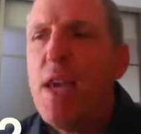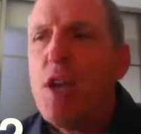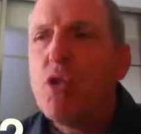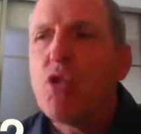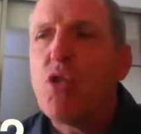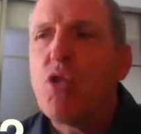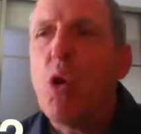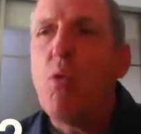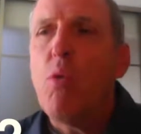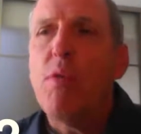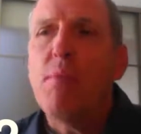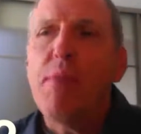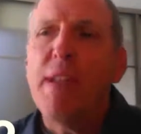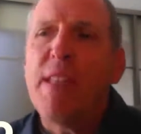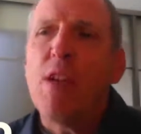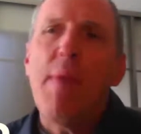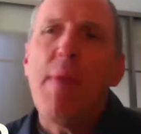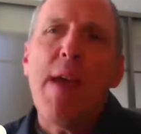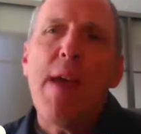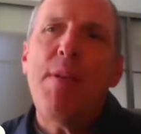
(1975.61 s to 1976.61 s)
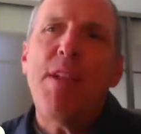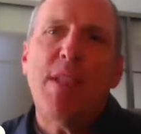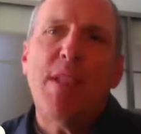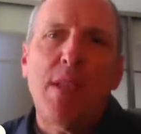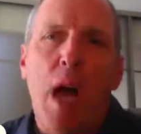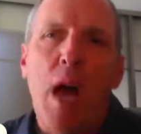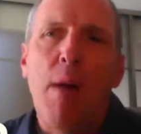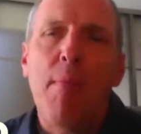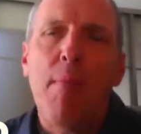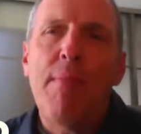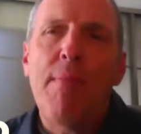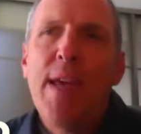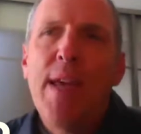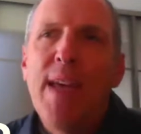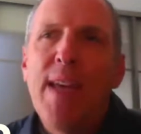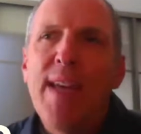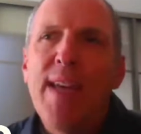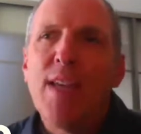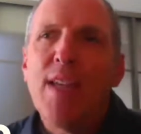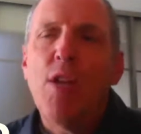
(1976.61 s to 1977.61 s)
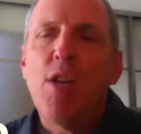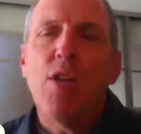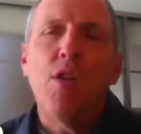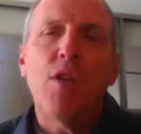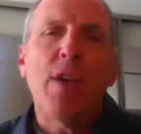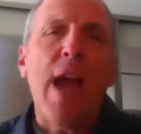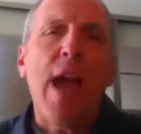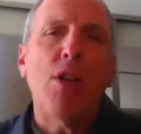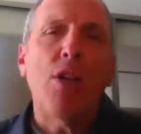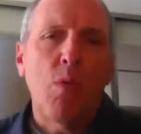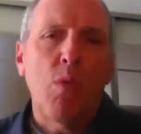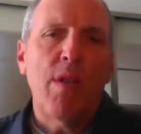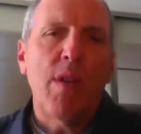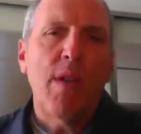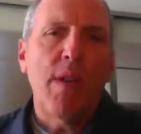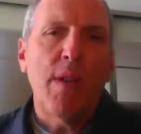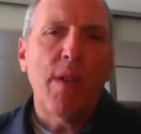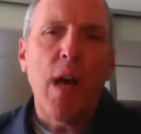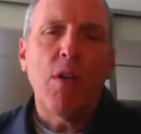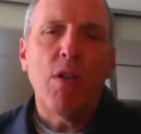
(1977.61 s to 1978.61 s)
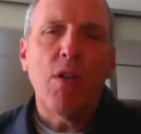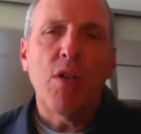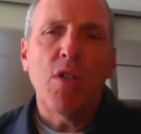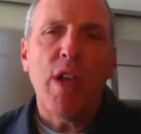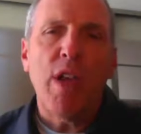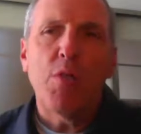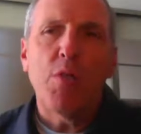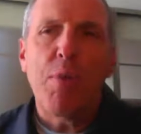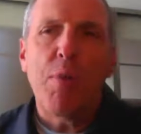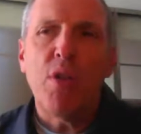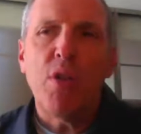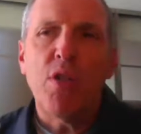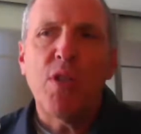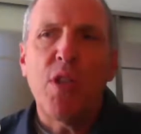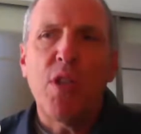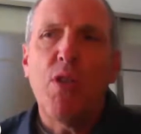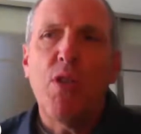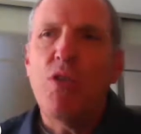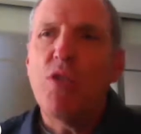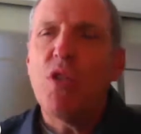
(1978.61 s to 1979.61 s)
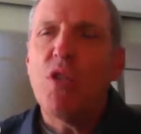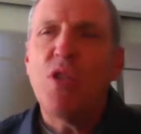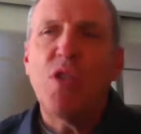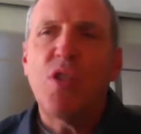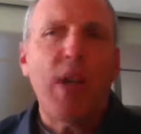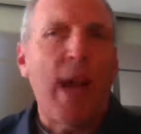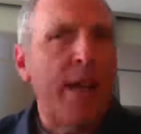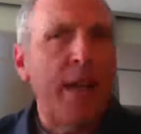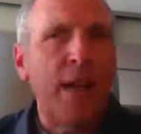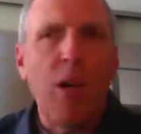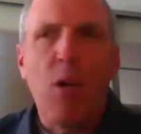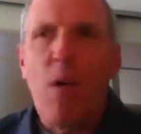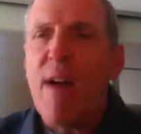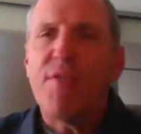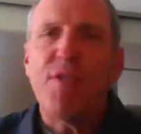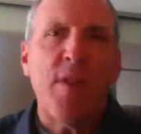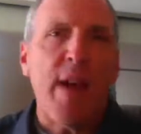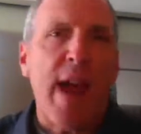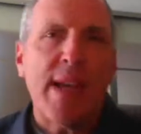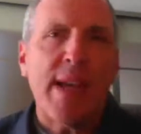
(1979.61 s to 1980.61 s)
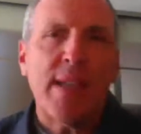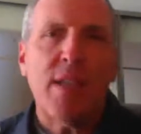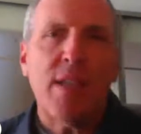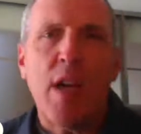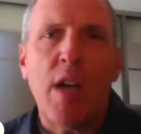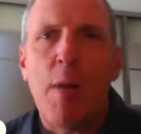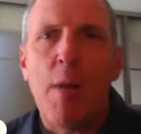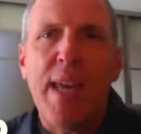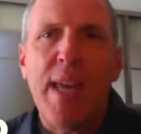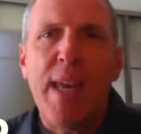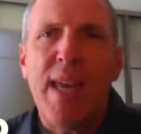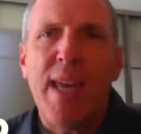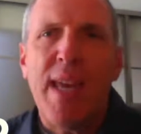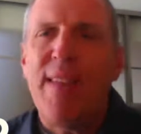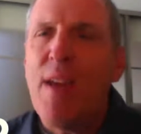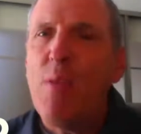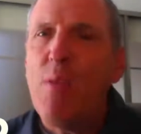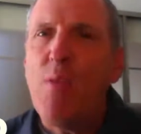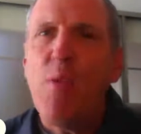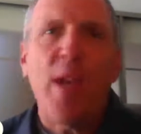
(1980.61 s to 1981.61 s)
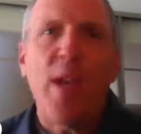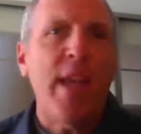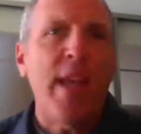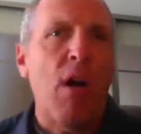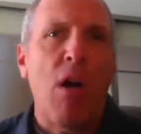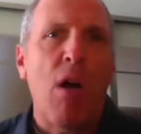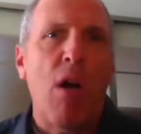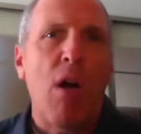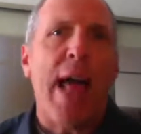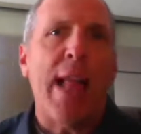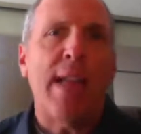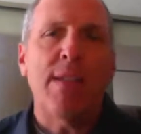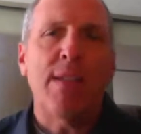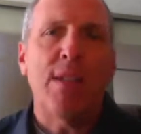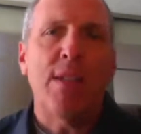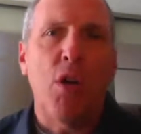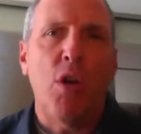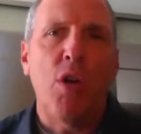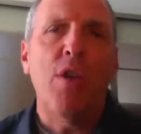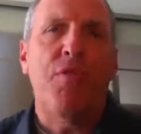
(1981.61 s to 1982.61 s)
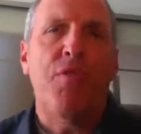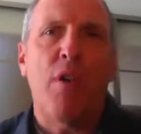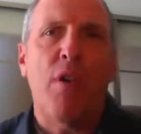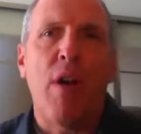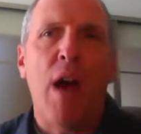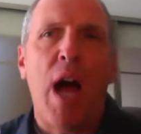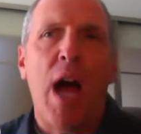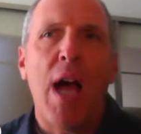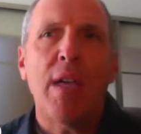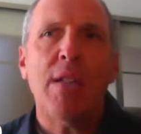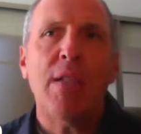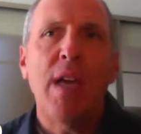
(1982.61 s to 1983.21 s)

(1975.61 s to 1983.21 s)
So, but there may be some. You counsel with a younger salesperson who's decided to go after X company, and they really aren't that good for us.